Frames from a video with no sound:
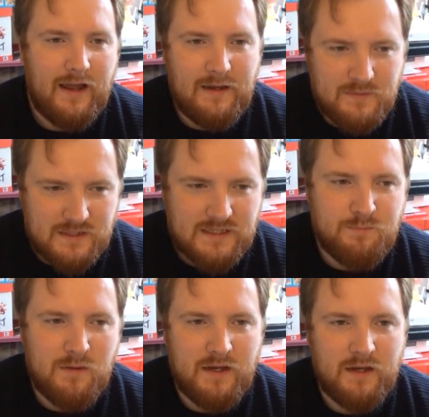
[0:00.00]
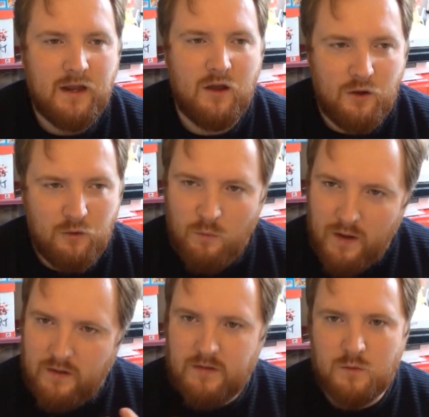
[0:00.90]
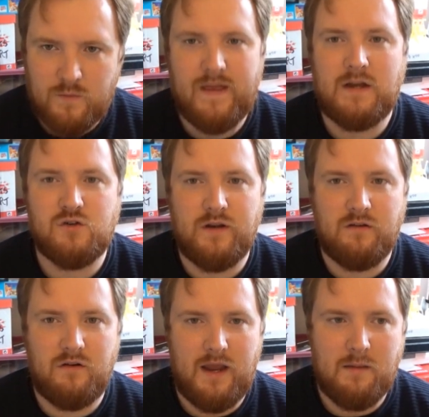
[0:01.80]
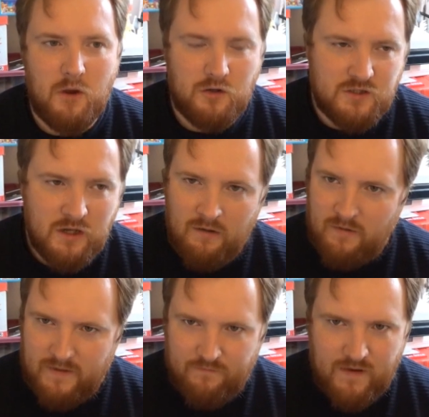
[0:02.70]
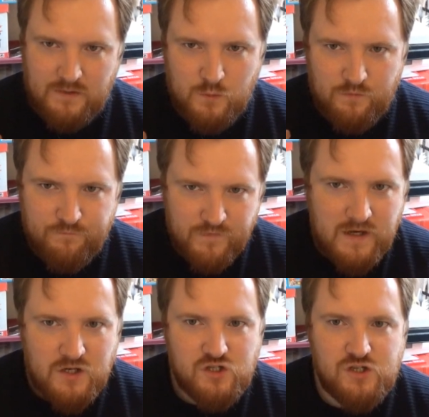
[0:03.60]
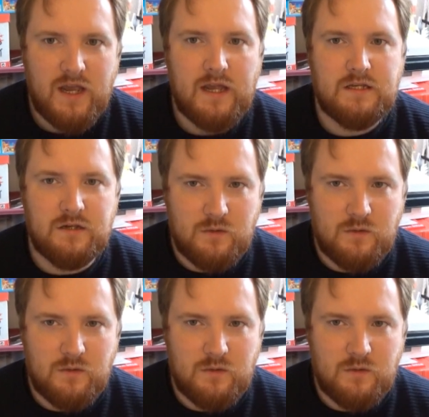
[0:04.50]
and he was explaining how, well, when that trailer came out, the effects weren't finished yet.